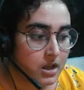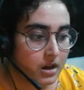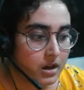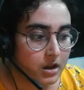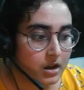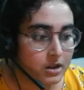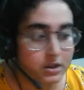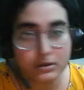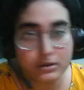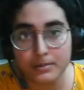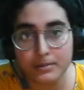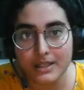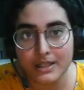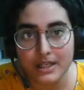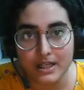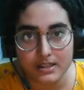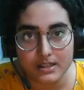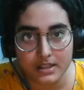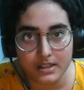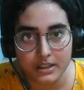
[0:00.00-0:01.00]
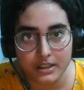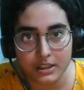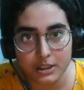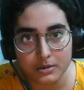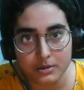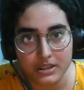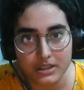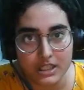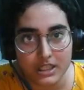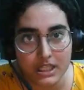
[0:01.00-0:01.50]
you will be assigned
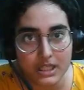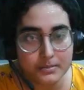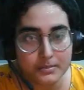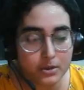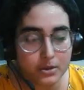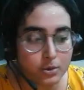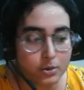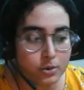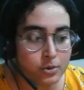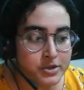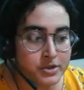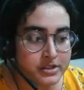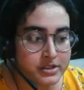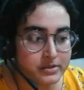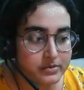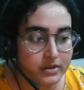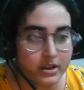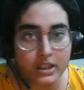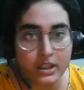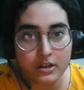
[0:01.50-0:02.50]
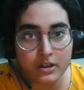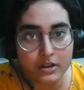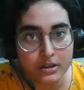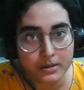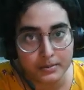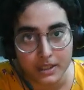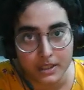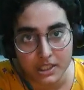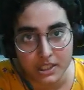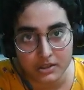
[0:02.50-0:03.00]
to a team who is working on a
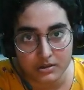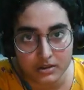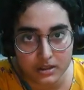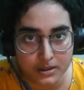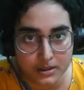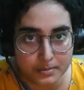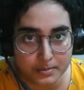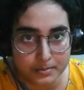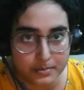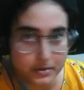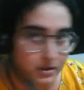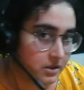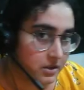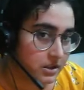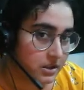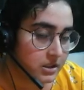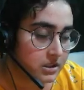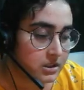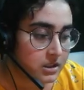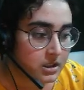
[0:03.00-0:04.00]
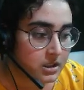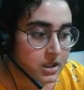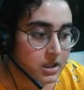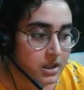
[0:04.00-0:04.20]
particular product,